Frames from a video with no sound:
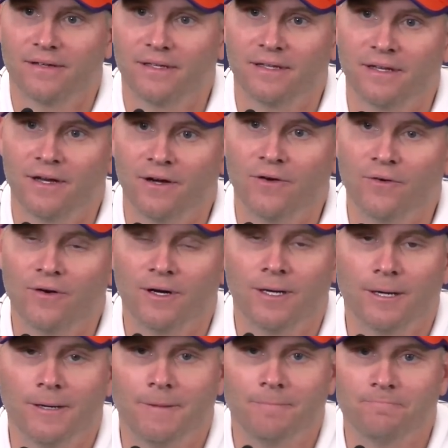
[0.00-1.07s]
You
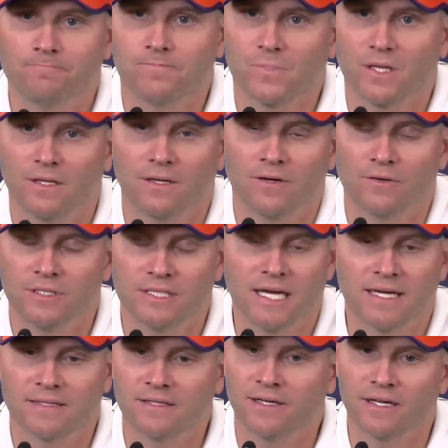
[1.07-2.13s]
know, he's
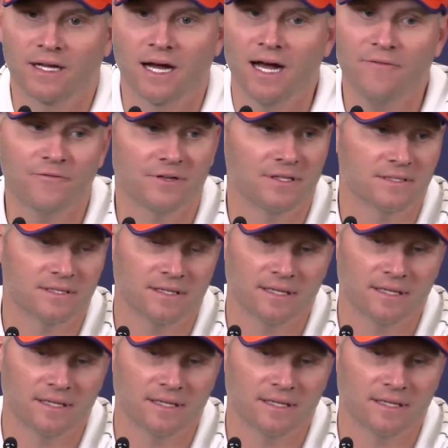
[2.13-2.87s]
got a ton of confidence,